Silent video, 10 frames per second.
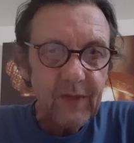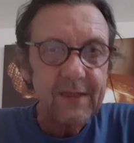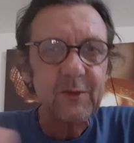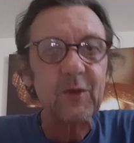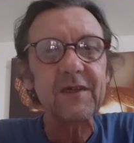
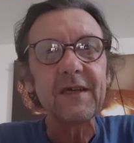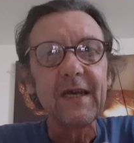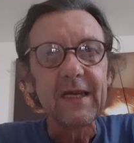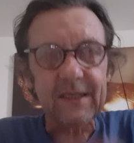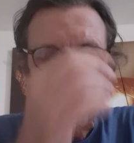Song
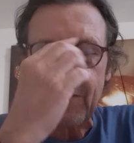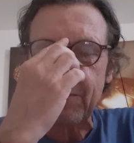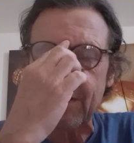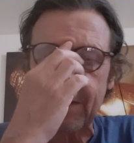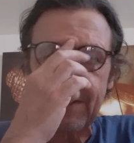is
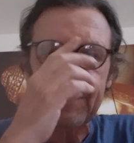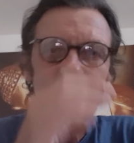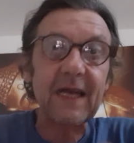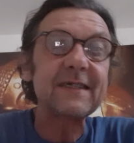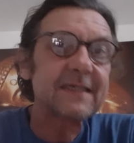from
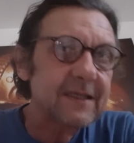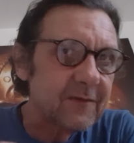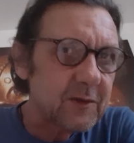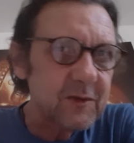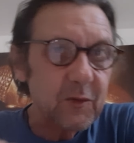Cat
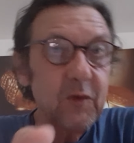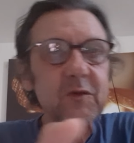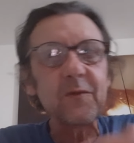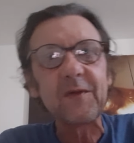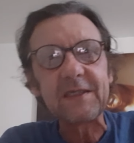Stevens, or
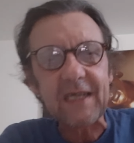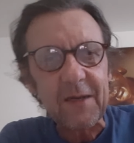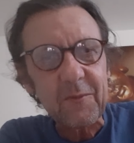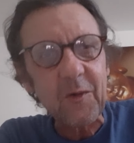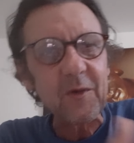Yusuf
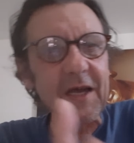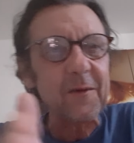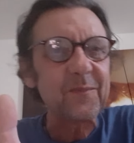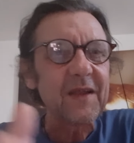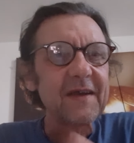Islam, called
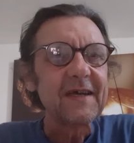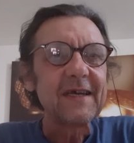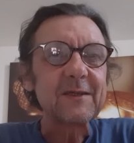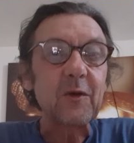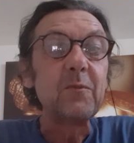now.
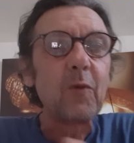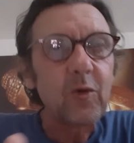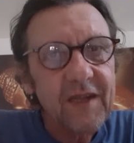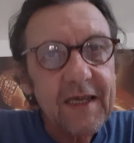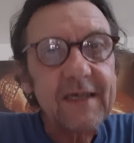It's called
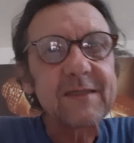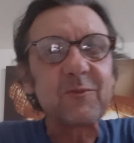Morning Has